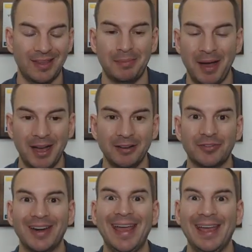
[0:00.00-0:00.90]

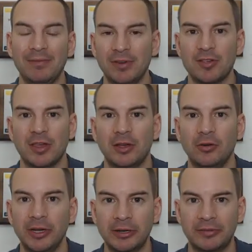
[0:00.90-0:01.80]
command for every
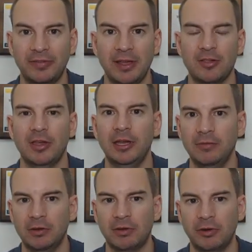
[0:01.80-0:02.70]
single interface
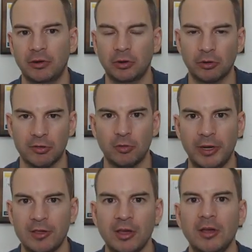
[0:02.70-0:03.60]
in the router or
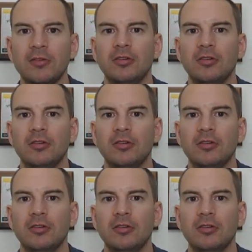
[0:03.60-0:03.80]
switch.